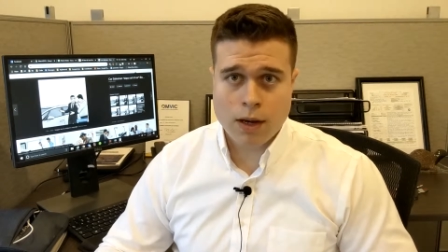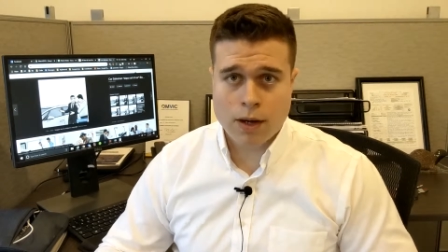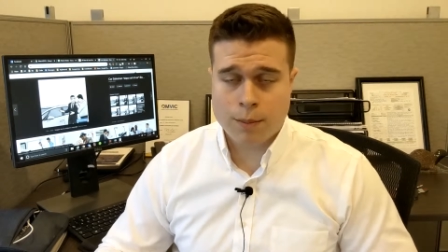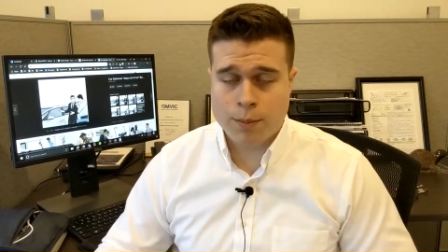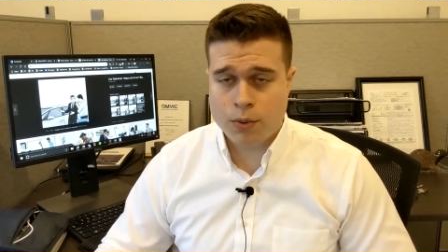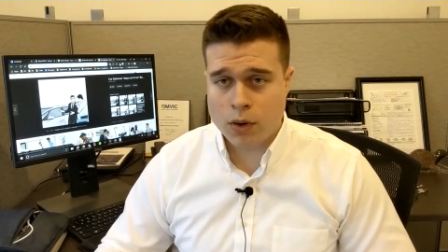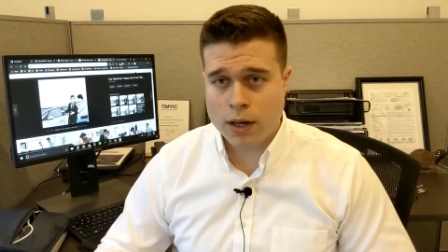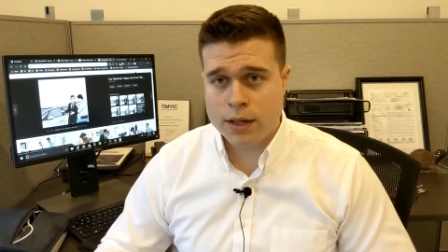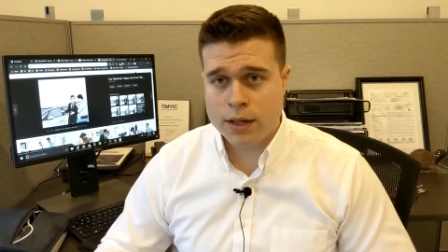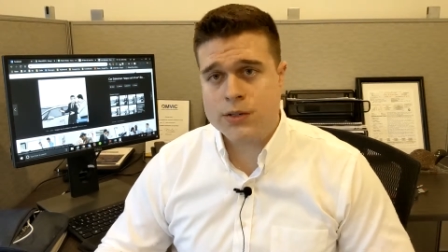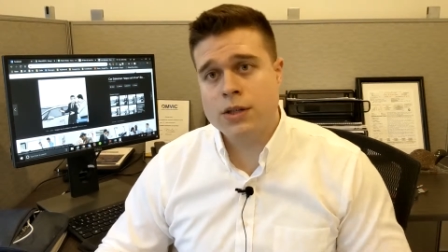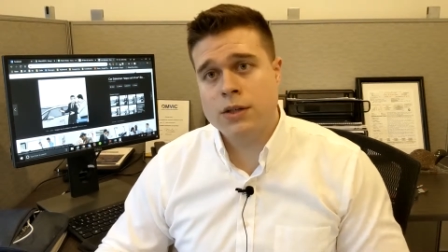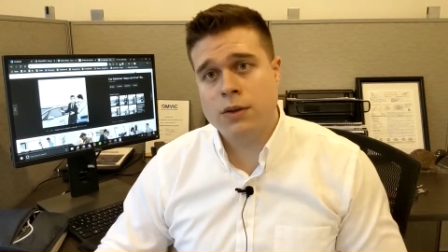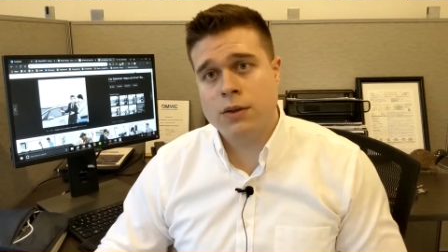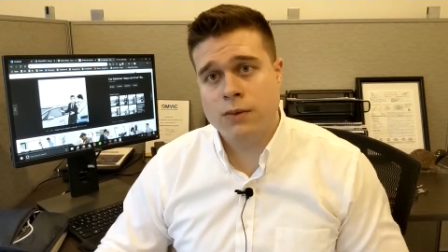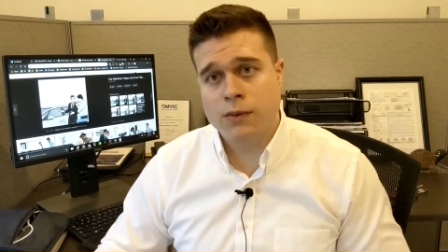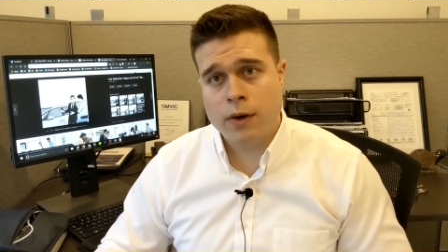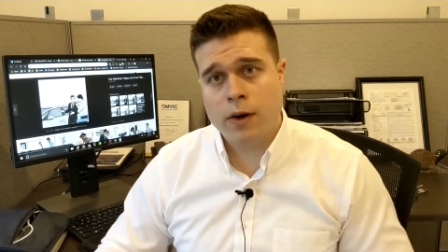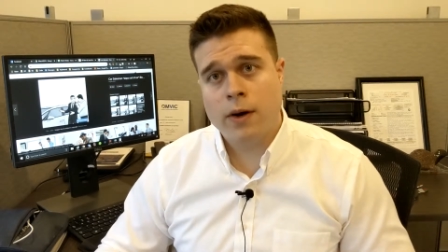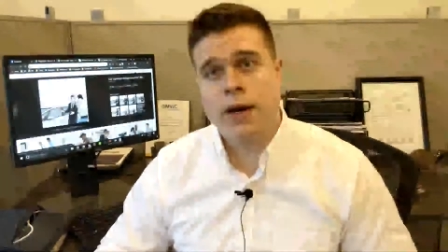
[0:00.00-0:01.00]
at a price
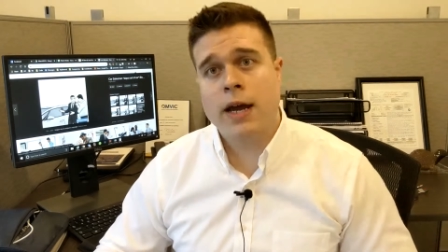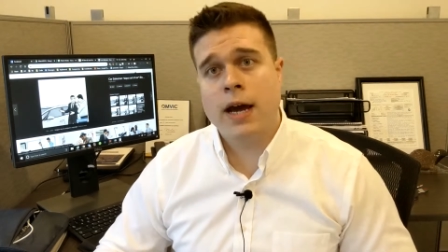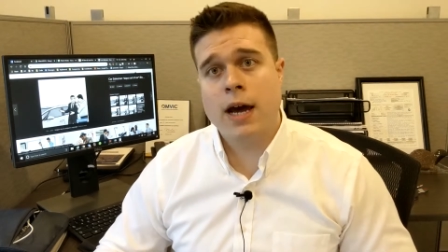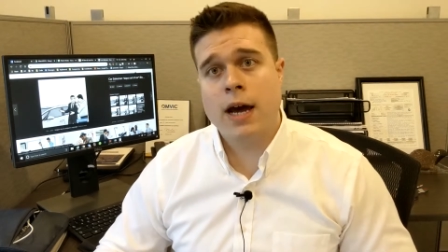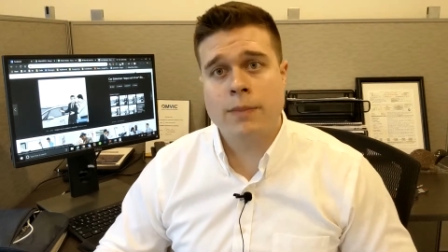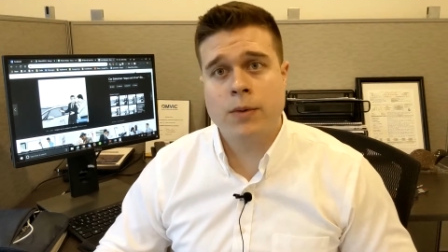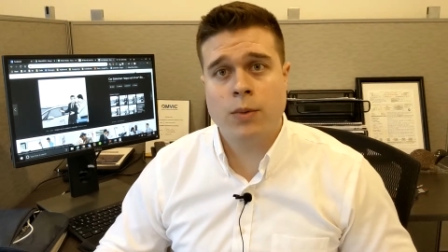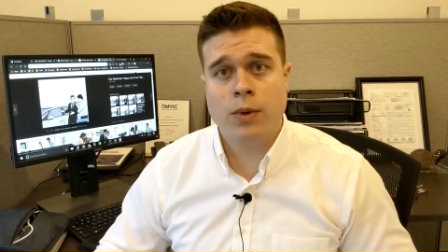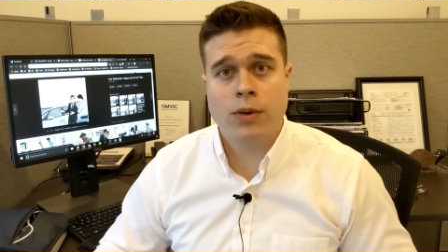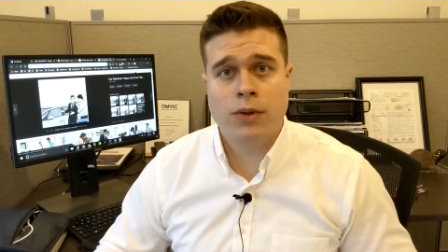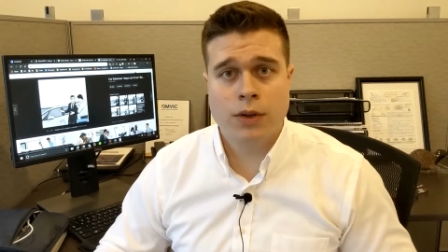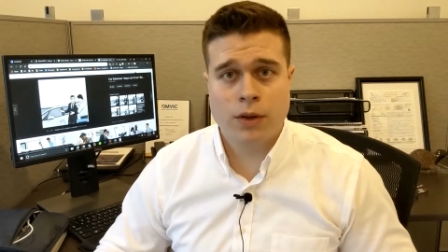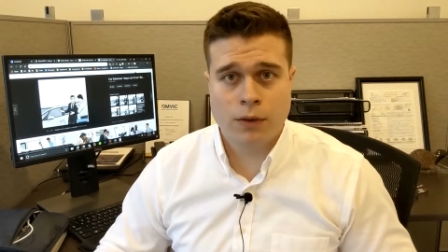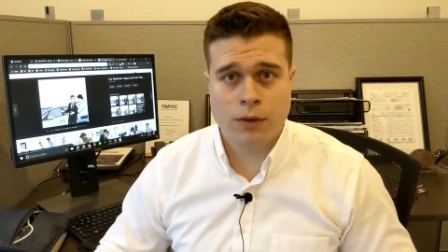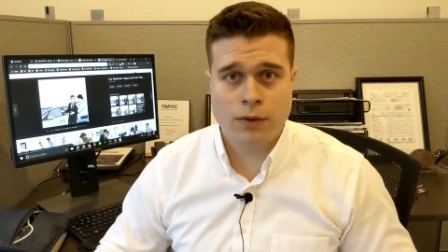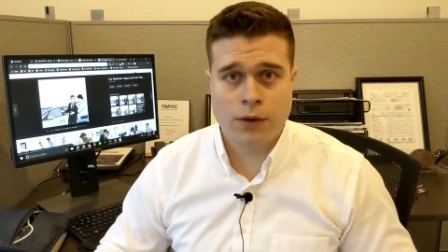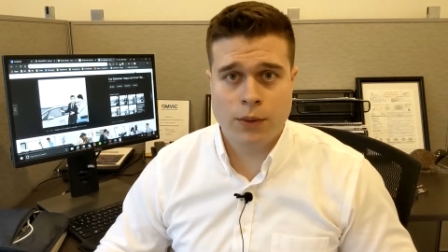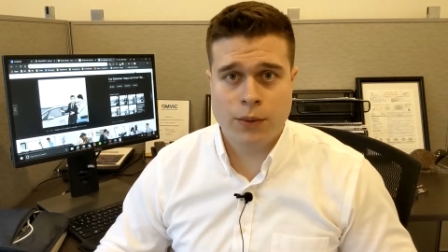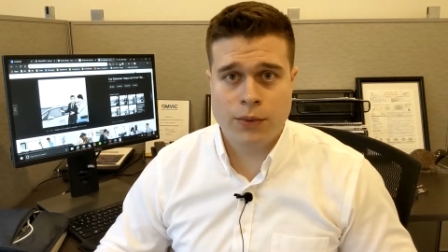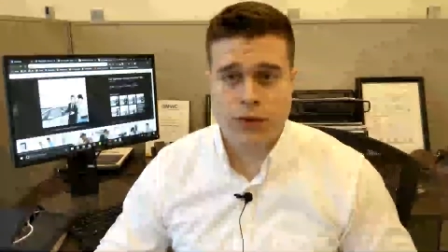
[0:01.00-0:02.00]
that you're very happy with,
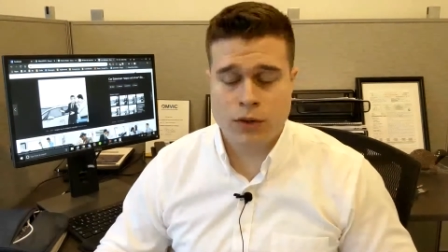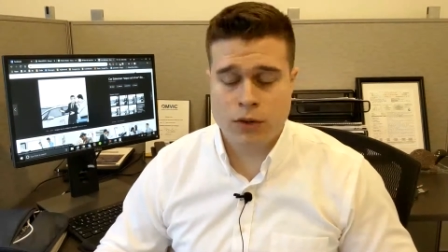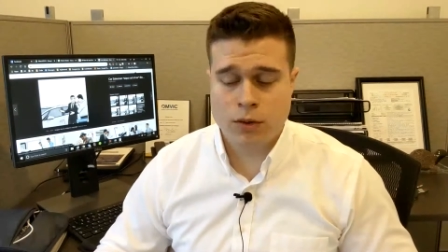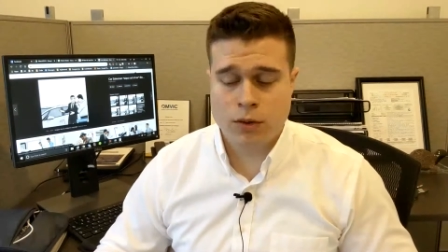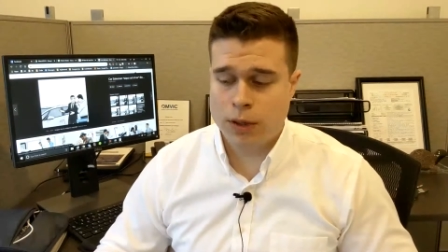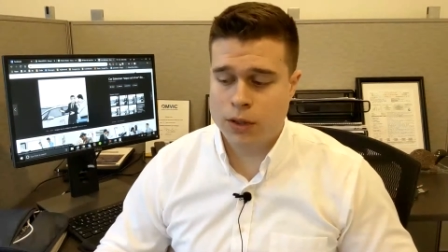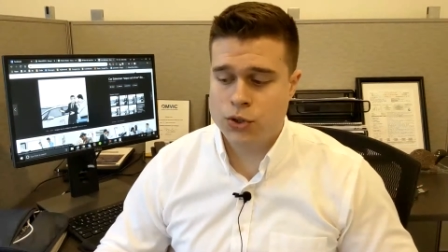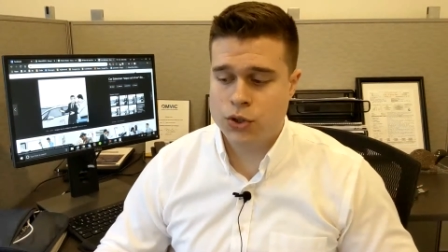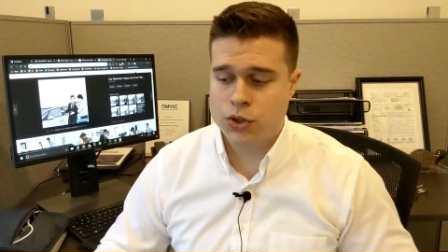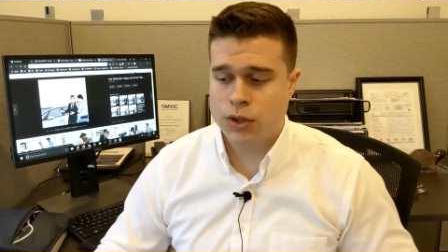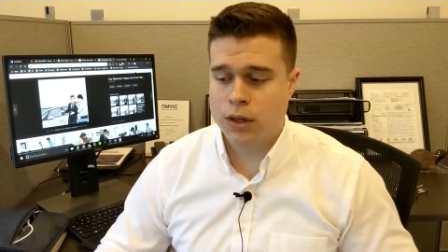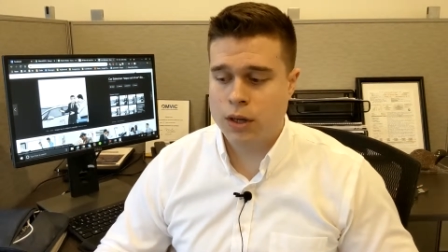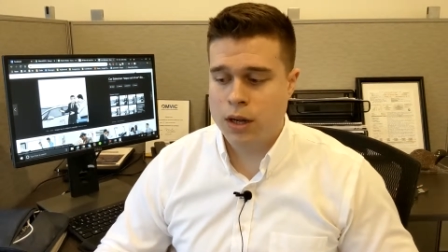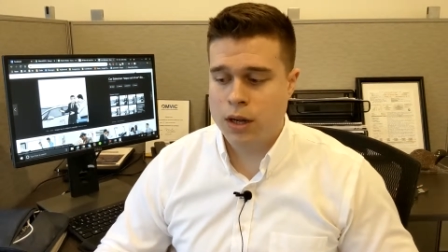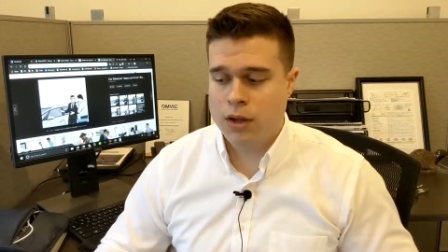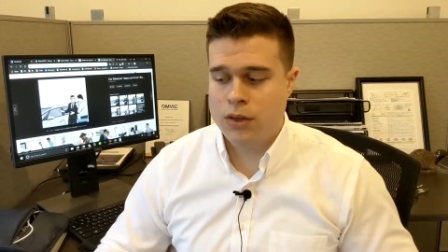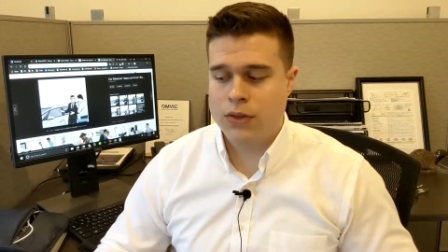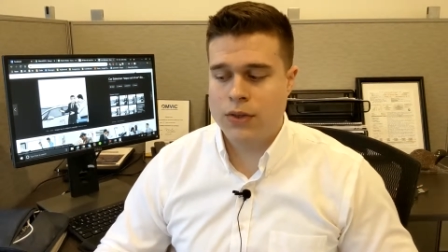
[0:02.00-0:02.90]
that'll fit within your budget.